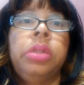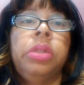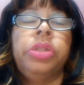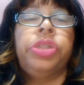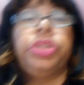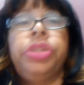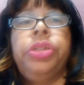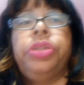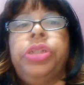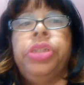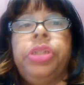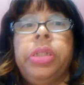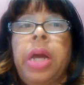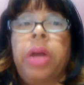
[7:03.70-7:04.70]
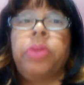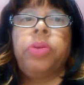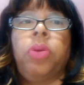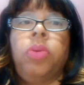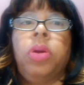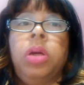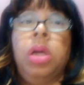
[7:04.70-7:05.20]
She did not
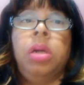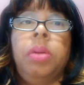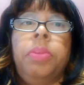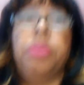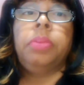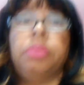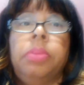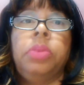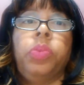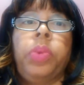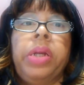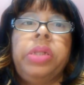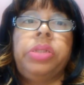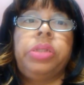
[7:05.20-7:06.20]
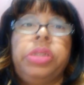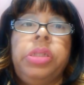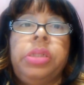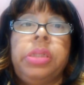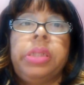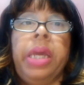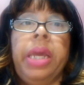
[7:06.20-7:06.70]
grow up the way she
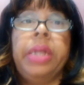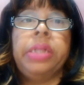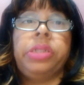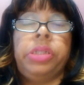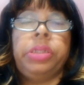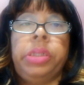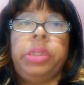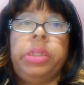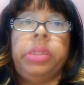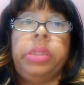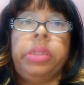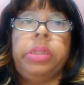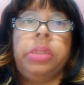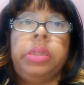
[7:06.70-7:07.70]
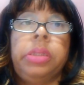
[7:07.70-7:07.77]
said she did.